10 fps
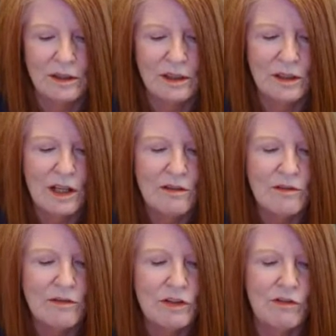the
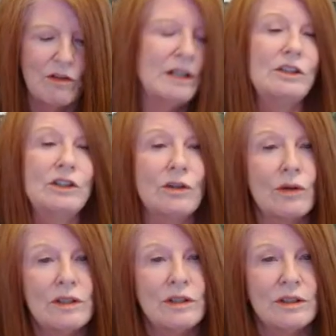love of divine
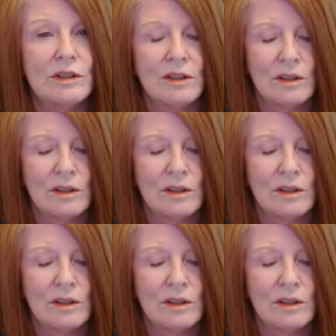source,